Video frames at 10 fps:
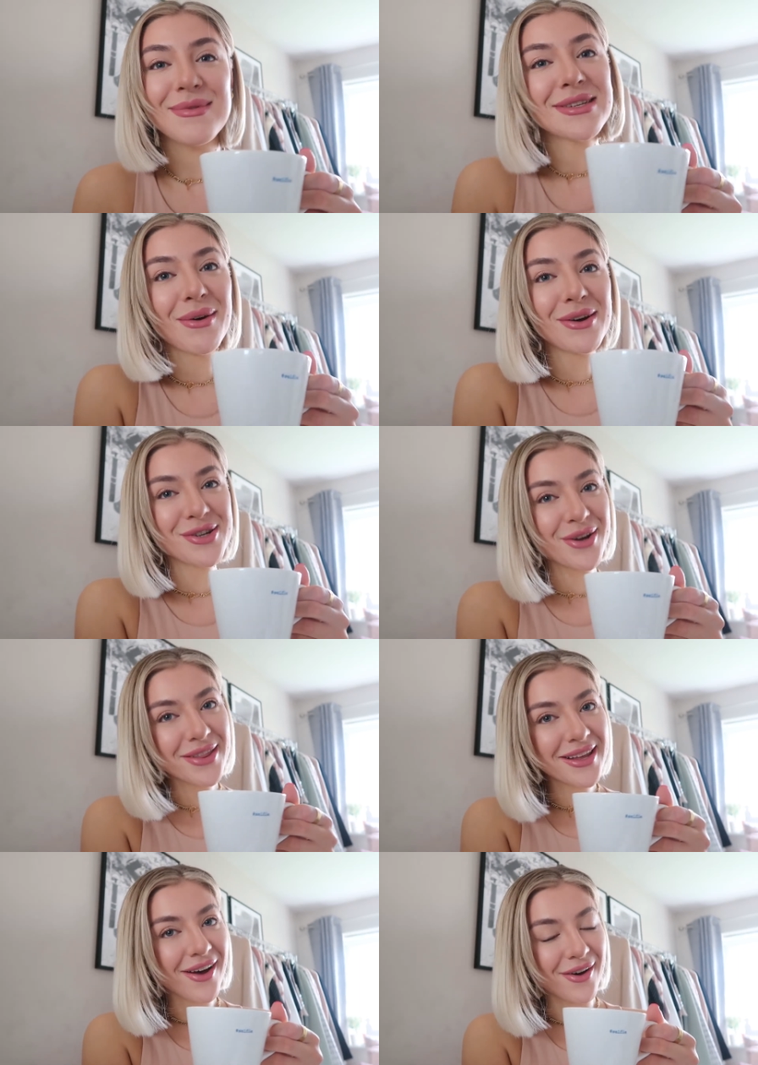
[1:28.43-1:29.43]
So I'll show
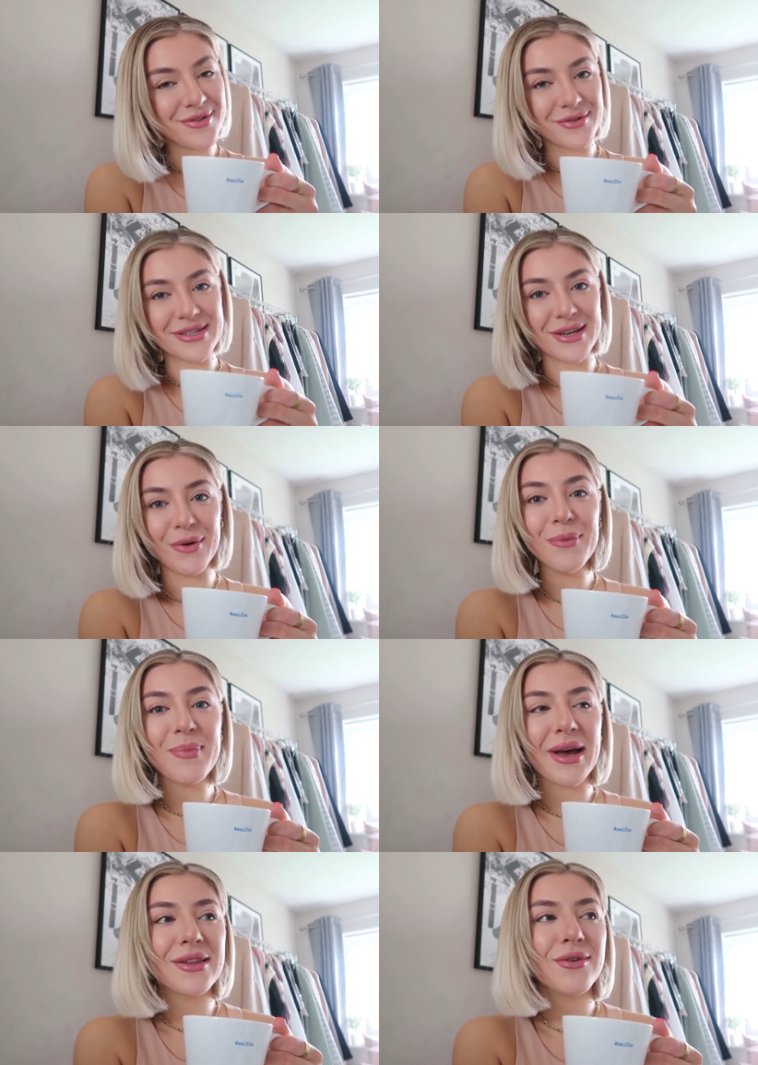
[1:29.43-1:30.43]
you the after
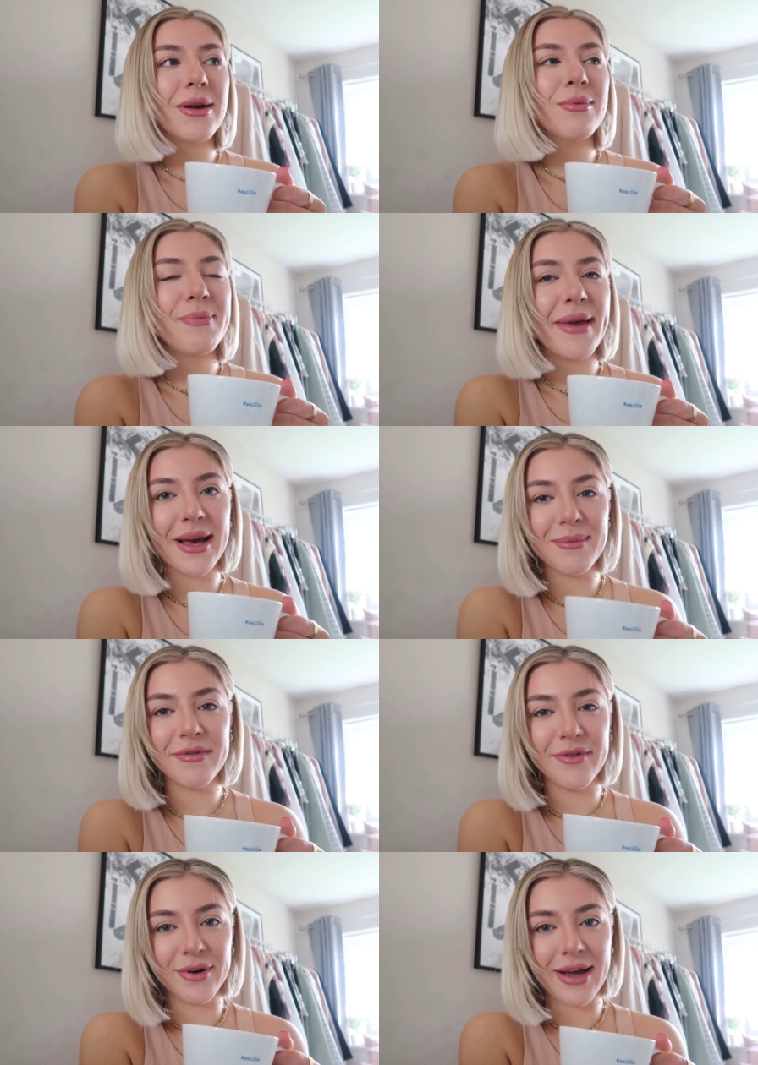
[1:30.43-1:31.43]
result, but I thought I would pick up
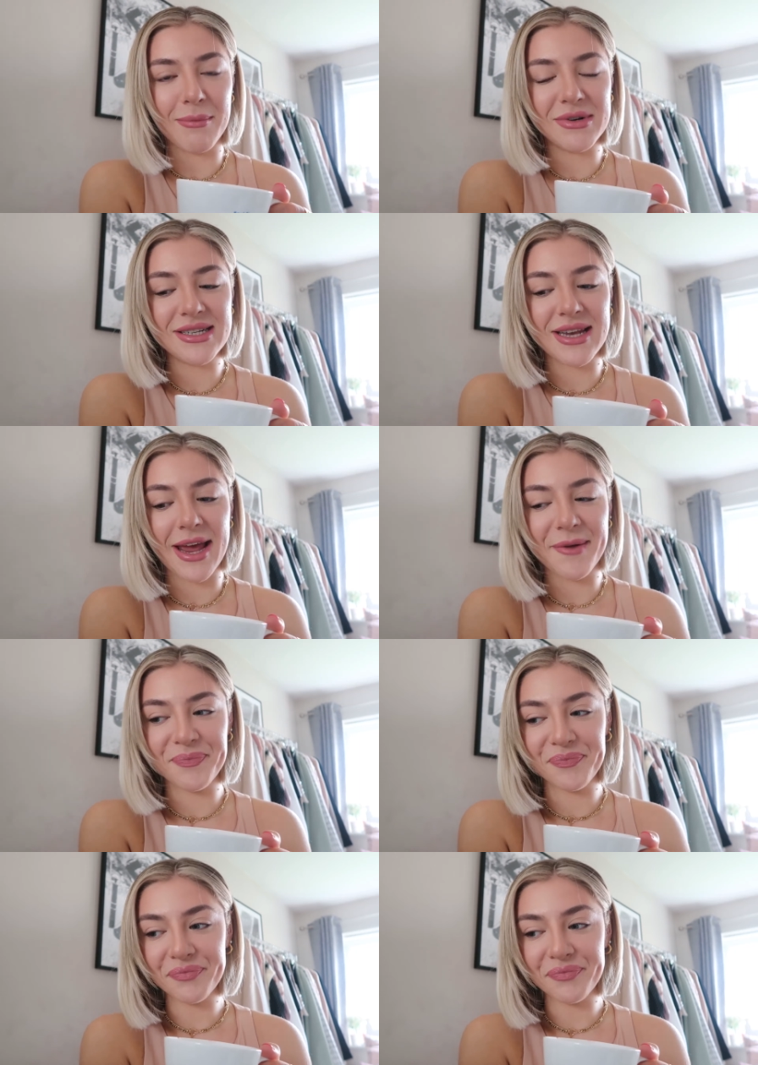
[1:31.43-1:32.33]
the vlog camera today,